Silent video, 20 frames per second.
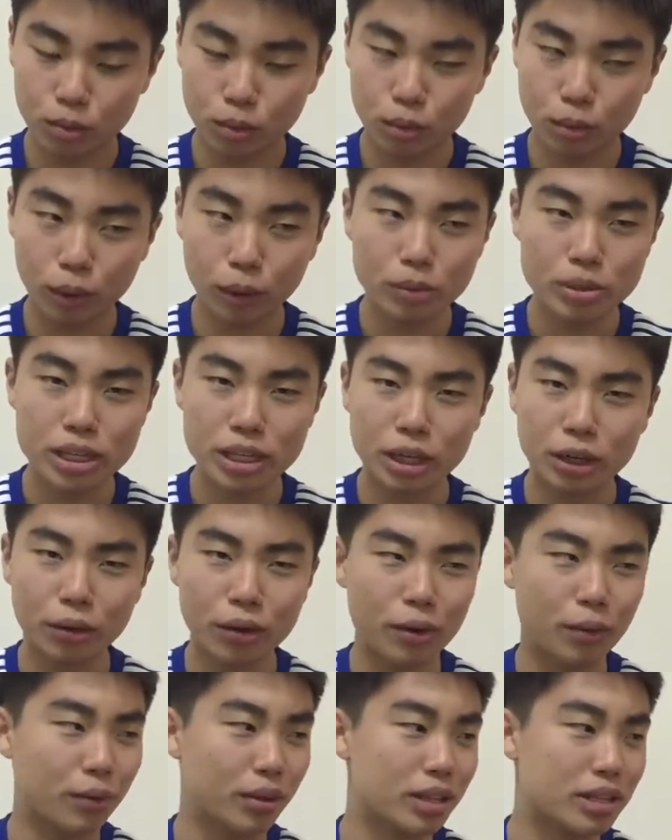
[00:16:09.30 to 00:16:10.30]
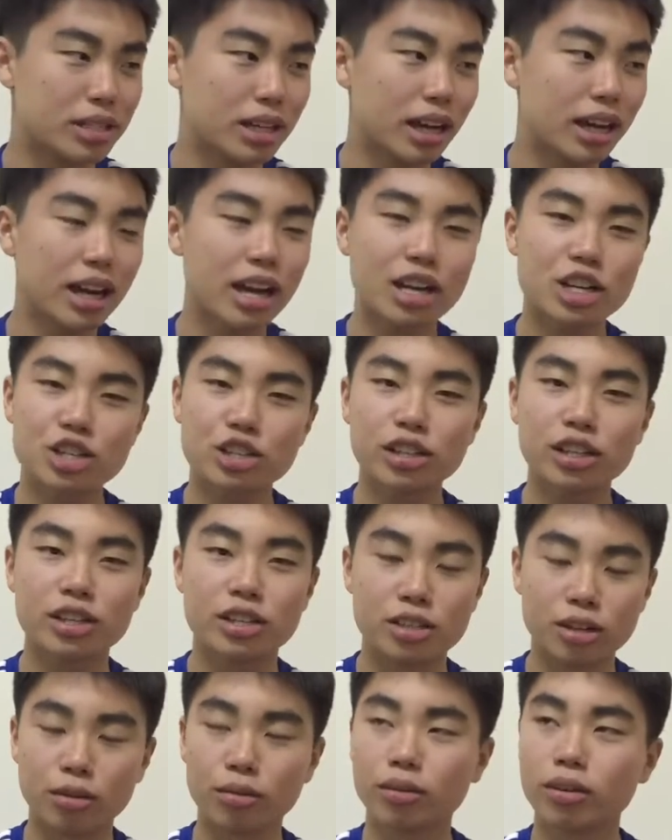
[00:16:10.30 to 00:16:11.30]
Where was I going with this? I actually
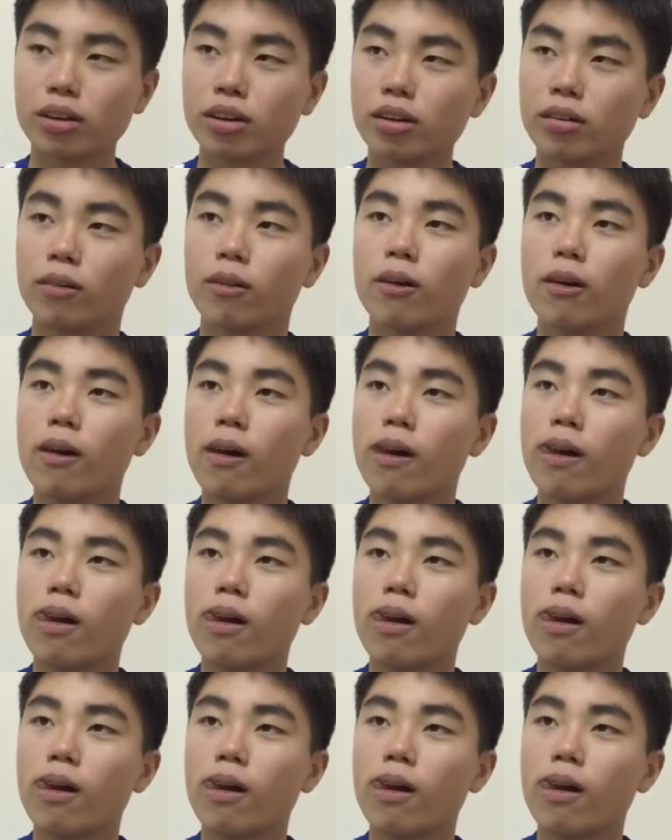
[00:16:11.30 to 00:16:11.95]
don't know.